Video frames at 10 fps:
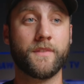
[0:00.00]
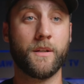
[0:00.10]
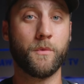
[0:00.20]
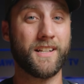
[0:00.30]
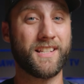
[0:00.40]

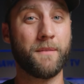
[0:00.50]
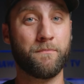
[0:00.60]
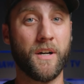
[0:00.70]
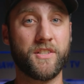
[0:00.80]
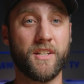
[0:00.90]
And when I say
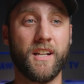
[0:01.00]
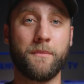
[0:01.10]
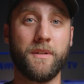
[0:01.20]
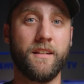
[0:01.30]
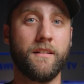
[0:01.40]
budget, I
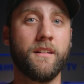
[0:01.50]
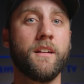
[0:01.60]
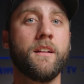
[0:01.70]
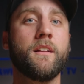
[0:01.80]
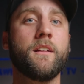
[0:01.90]
mean,
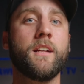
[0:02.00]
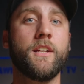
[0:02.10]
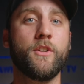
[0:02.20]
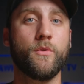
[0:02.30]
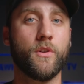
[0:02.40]

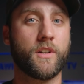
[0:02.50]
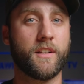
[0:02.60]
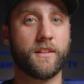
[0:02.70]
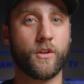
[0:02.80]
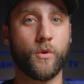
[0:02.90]
you look
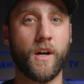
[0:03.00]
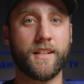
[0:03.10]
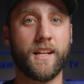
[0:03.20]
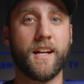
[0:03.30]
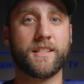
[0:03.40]
at the
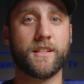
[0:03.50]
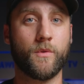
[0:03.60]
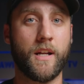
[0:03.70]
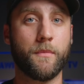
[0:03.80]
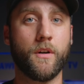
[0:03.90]
Quiet Cats, the
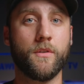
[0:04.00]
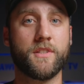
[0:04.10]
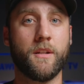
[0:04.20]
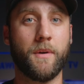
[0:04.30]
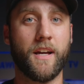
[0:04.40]

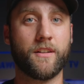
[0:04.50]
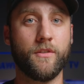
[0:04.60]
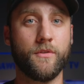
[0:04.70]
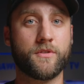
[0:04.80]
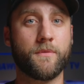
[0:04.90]
Rambos, and the
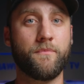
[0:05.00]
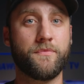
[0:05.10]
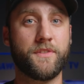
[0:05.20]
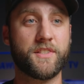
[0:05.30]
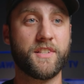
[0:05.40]
Bakus,
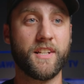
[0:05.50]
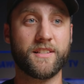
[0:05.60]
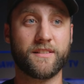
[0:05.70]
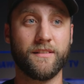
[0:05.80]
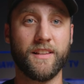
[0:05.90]
this thing
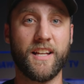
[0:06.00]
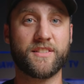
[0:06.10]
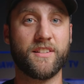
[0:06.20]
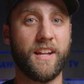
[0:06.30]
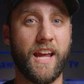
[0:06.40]
is
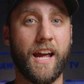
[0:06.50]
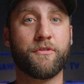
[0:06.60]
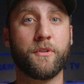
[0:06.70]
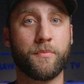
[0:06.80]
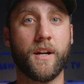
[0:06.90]
less than
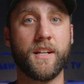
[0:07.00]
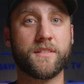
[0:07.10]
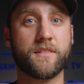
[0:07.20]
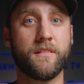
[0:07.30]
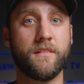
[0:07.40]
half the
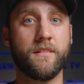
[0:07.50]
price.